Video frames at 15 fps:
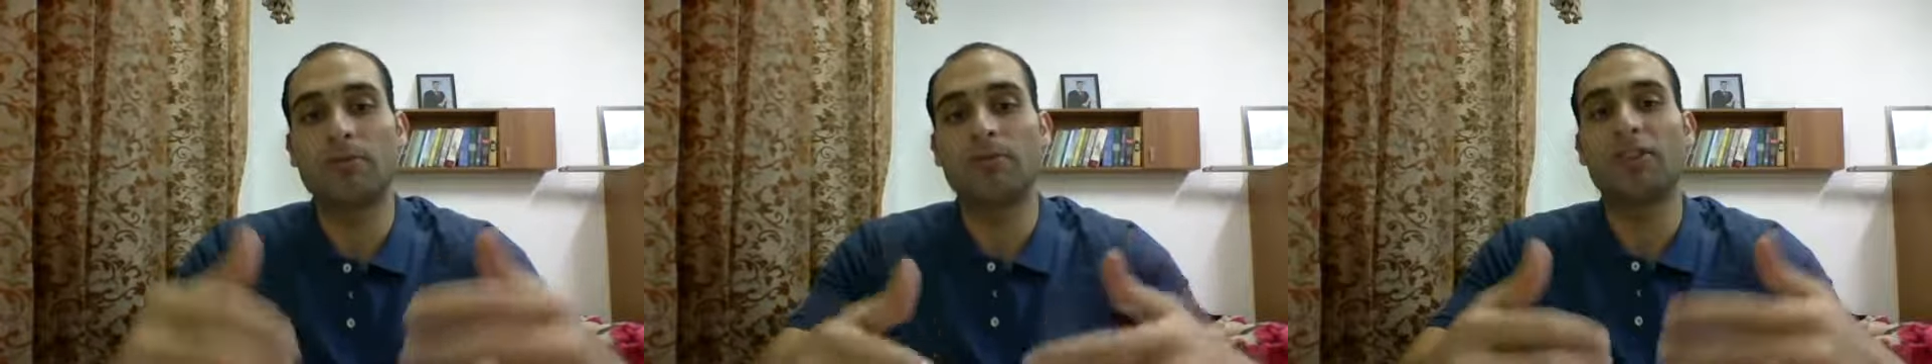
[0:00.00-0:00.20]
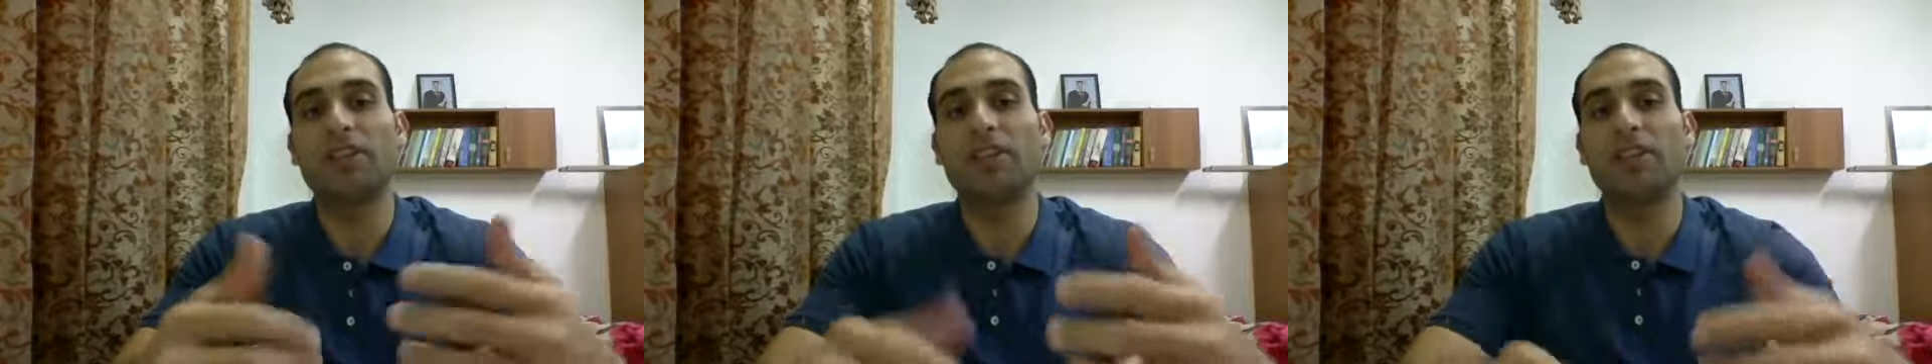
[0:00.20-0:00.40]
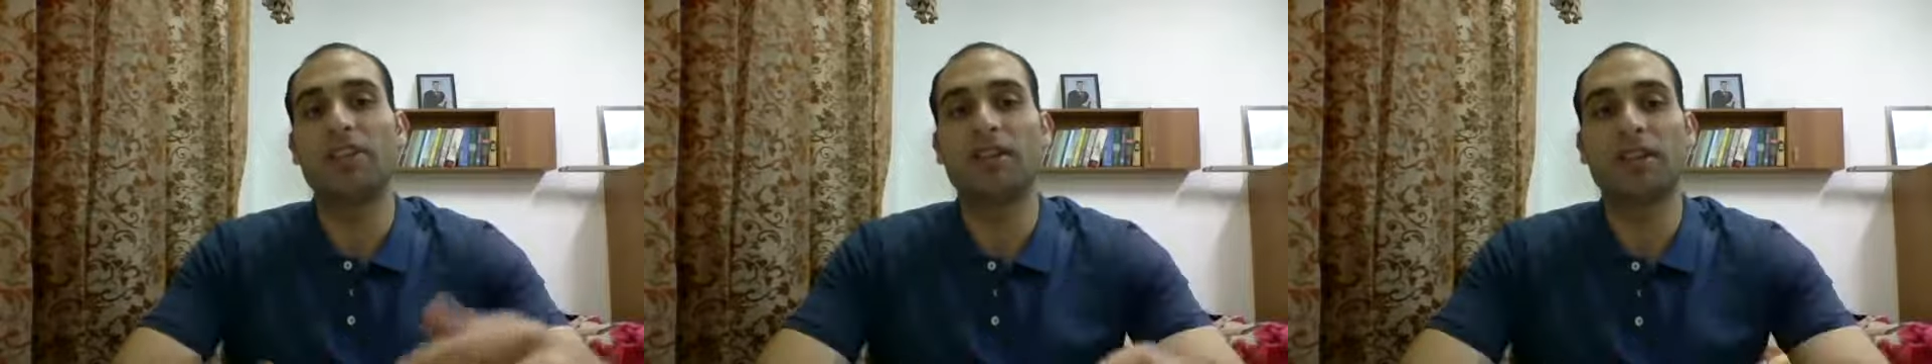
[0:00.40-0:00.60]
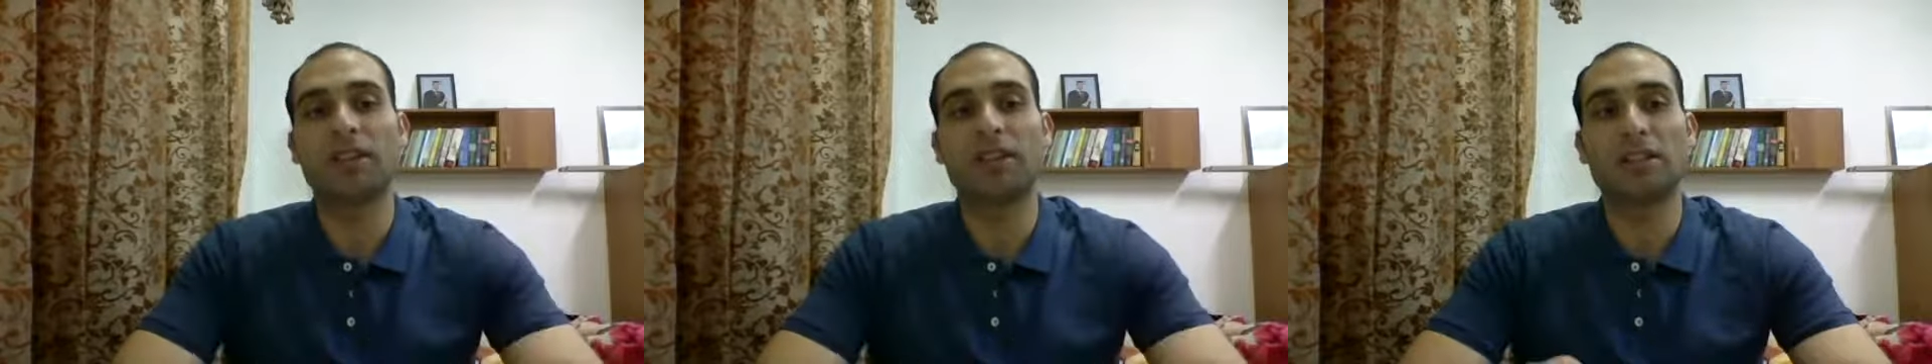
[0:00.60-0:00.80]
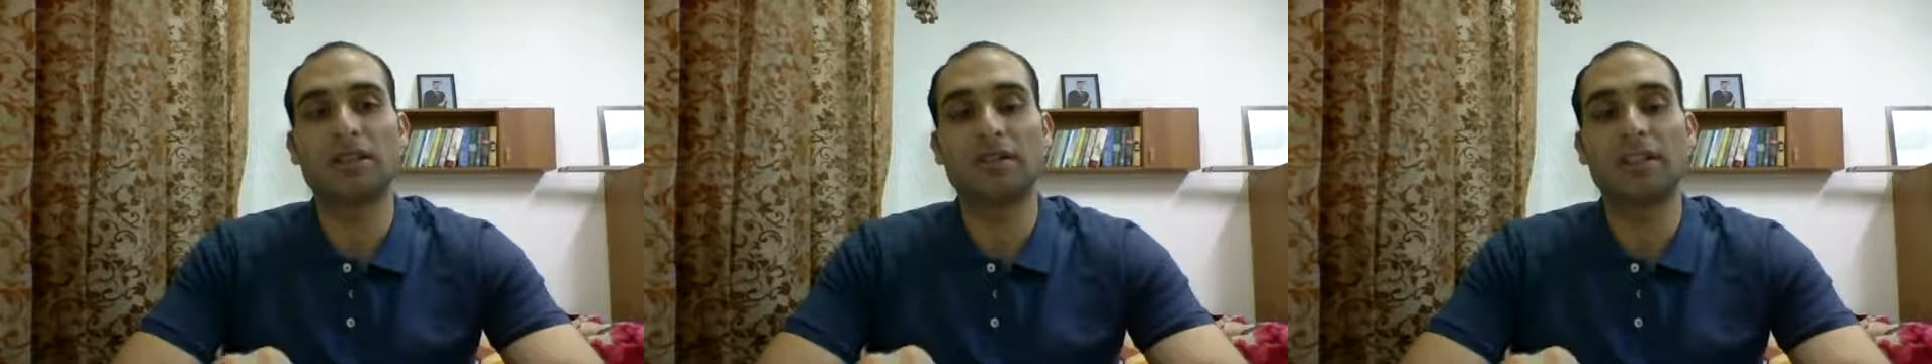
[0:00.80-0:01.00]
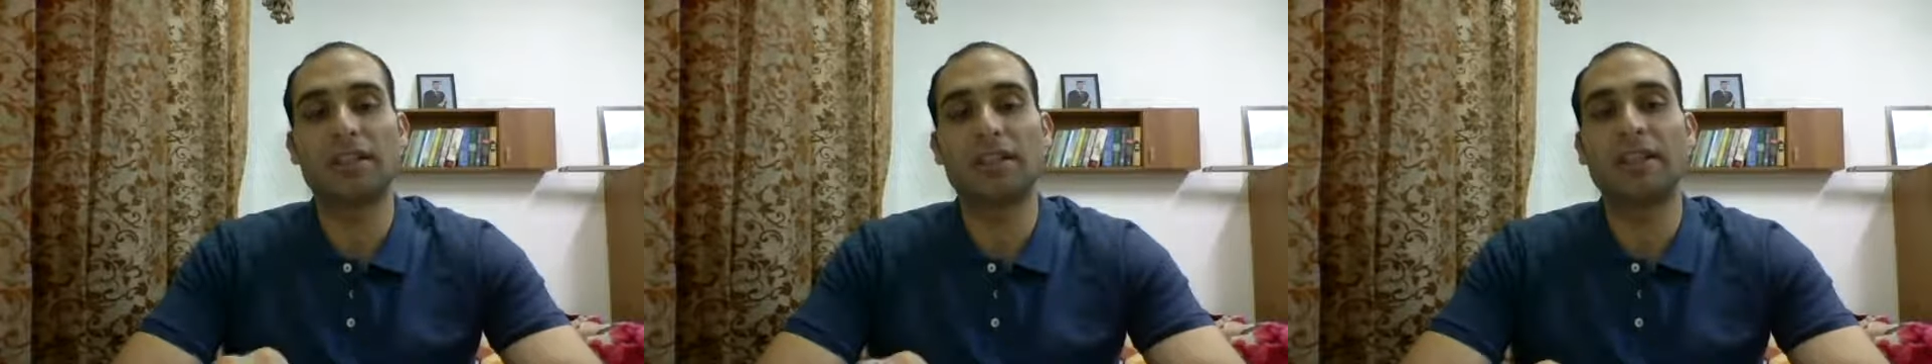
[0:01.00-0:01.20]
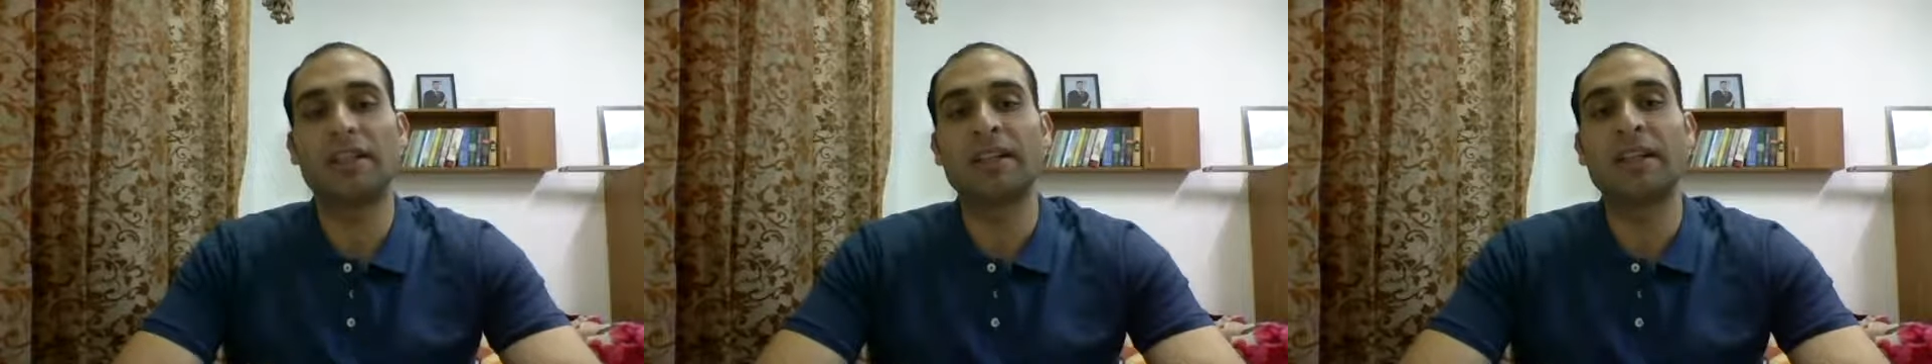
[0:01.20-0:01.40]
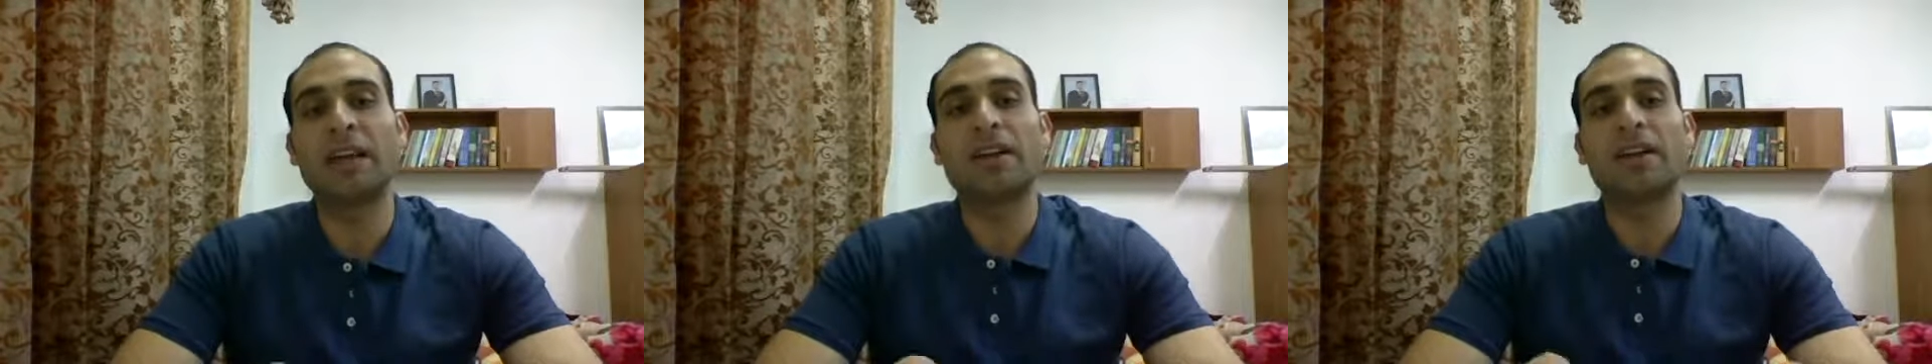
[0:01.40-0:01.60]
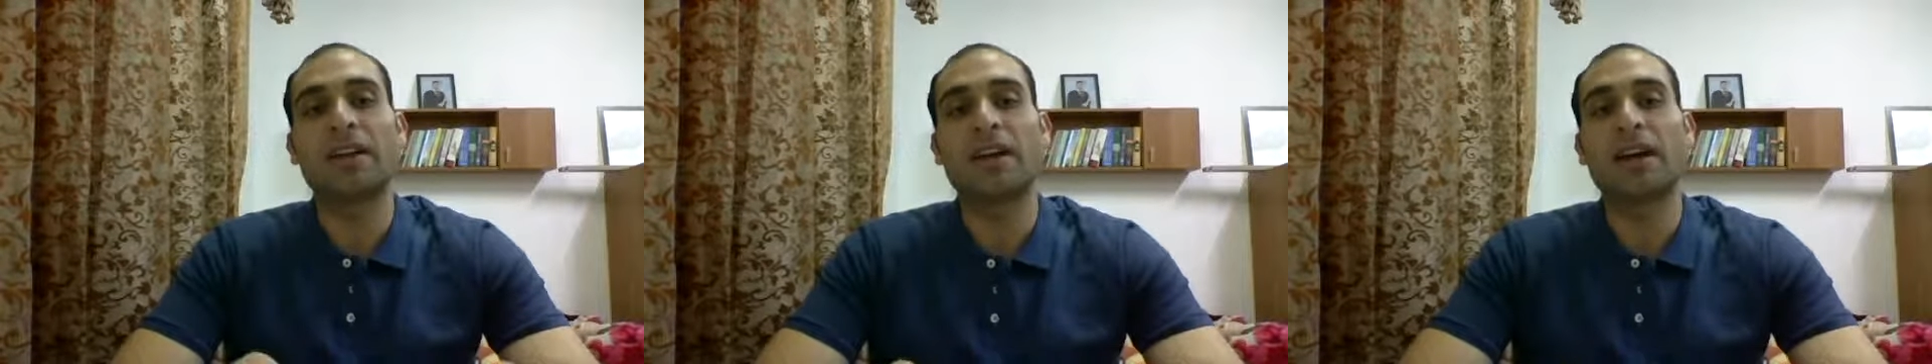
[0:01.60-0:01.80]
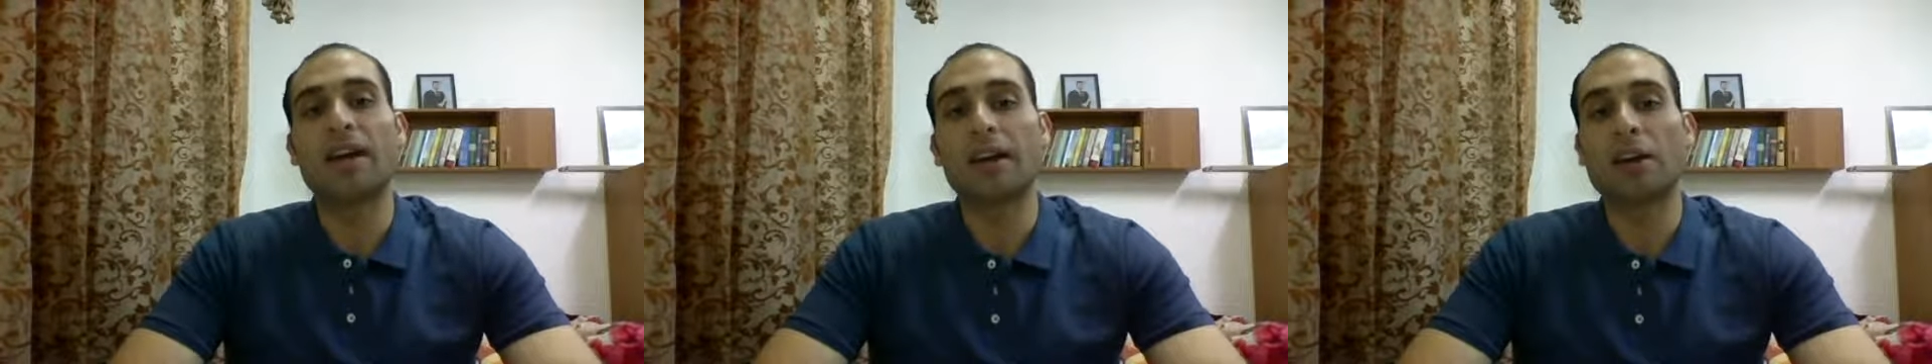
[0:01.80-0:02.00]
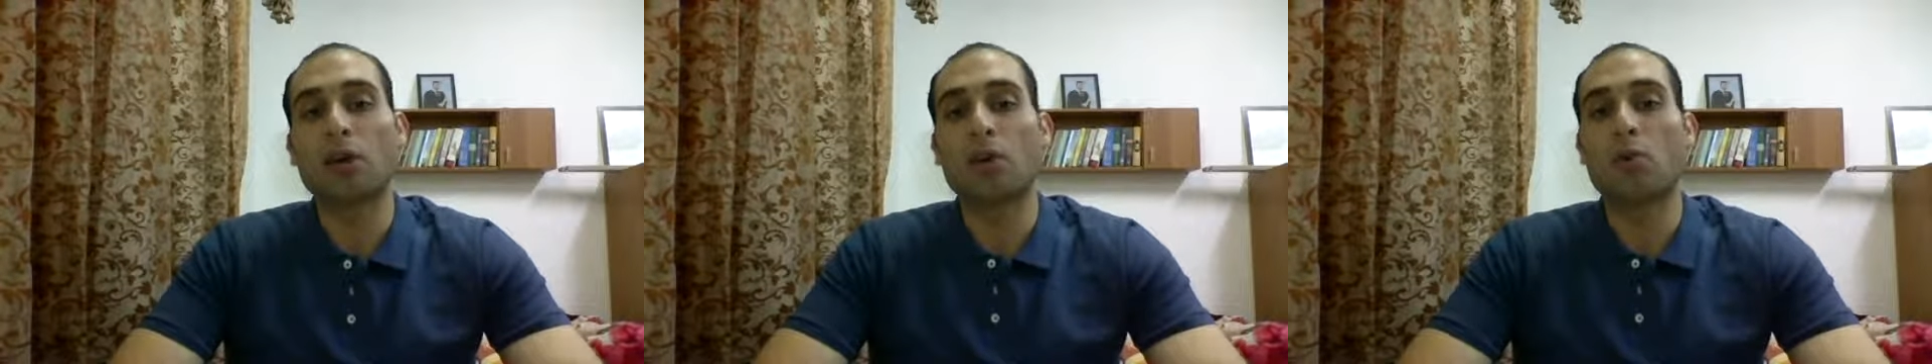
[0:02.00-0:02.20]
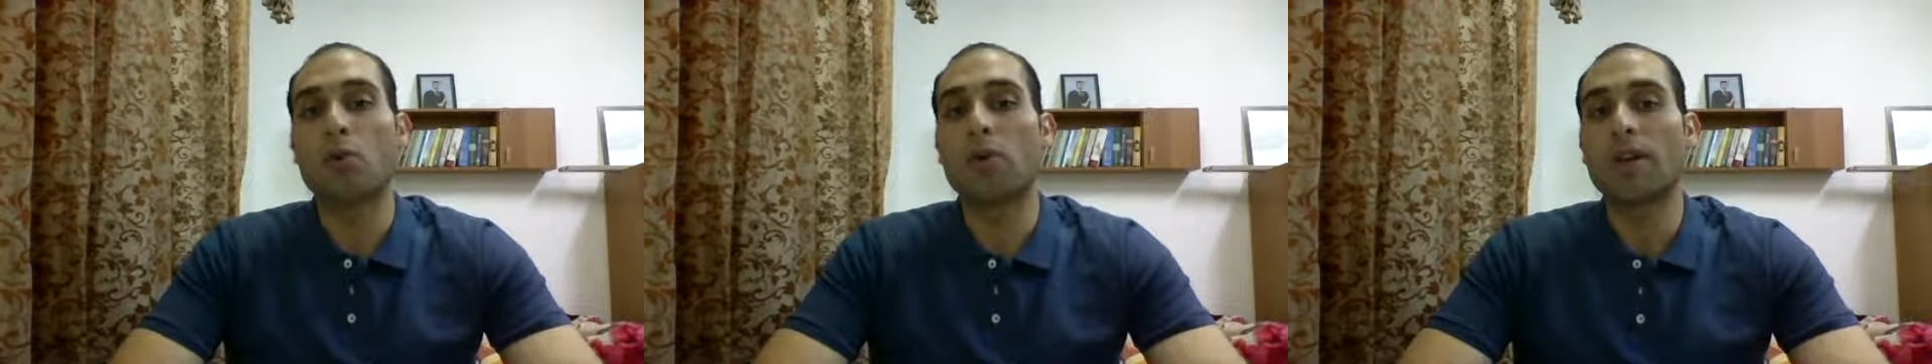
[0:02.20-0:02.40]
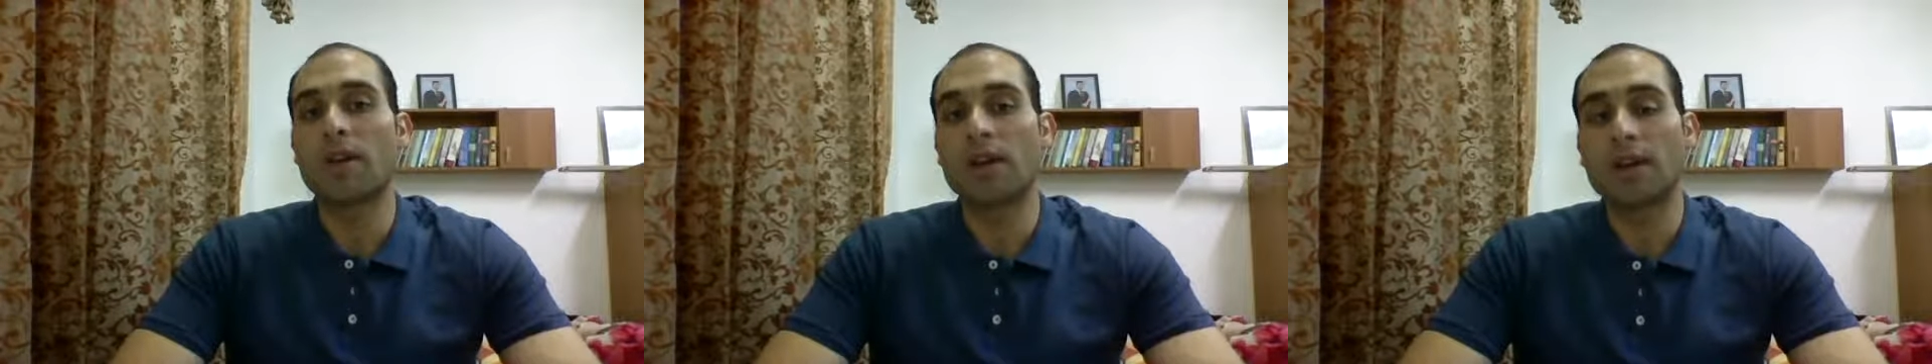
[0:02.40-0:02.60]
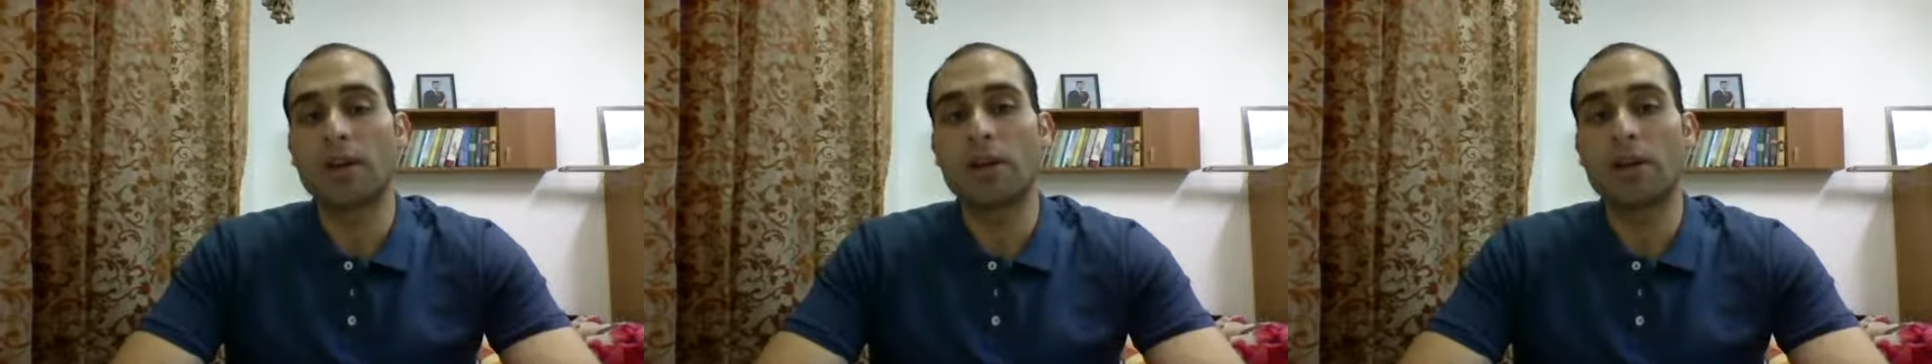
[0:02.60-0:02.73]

feeding this feeling. Like we